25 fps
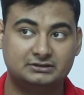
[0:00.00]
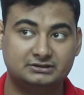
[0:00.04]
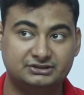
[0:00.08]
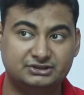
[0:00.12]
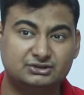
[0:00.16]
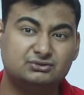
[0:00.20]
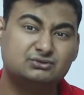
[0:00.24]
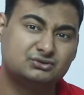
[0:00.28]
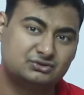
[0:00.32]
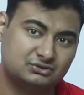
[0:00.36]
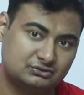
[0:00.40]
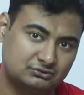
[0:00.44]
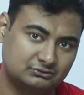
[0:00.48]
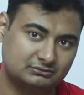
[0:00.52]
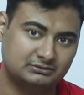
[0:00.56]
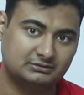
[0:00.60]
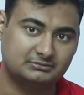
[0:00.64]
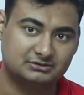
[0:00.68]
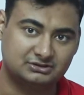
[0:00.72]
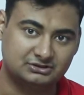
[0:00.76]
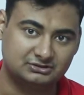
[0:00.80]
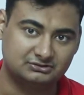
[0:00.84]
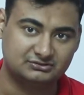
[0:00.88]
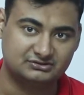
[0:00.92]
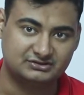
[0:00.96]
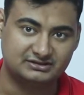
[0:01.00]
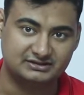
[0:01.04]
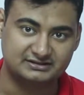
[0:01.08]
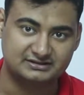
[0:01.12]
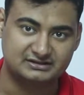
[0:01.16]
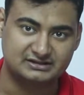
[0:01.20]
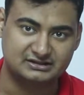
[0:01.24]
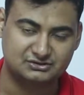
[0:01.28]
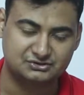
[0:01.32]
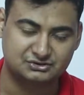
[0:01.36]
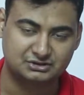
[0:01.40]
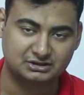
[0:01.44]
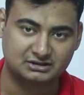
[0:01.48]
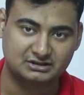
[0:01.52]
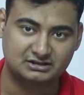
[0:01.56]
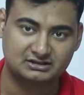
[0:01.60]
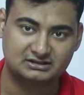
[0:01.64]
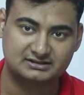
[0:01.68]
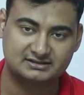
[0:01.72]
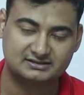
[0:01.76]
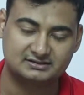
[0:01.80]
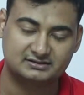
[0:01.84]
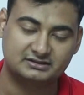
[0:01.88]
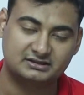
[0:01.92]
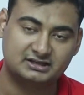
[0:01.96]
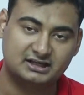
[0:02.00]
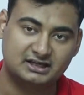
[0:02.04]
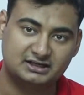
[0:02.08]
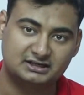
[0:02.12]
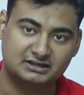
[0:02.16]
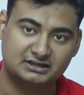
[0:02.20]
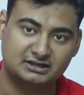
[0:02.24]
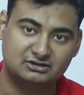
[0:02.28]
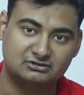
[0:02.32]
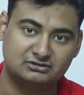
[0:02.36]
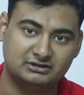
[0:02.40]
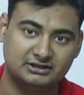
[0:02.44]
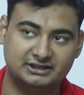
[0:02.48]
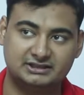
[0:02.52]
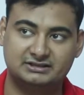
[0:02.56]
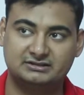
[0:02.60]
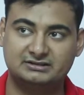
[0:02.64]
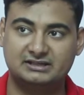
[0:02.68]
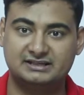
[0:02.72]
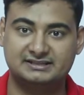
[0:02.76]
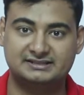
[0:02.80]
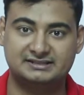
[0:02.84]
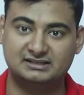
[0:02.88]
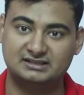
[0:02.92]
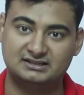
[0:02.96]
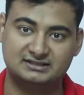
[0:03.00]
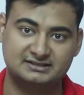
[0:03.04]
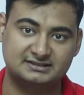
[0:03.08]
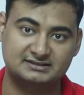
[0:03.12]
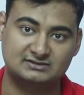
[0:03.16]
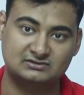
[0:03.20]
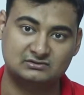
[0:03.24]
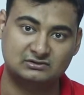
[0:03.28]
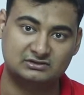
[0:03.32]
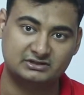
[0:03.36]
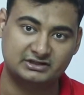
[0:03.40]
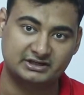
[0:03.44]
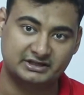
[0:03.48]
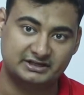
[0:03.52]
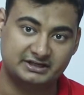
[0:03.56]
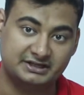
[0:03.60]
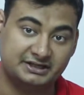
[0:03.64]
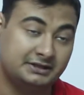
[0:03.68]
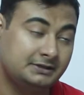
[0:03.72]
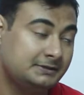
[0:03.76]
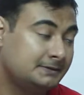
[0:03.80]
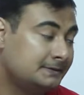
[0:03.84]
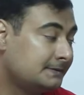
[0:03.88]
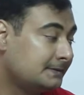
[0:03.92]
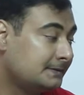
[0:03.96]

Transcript: Used to able to, since shuttle is retired now and SLS is not ready.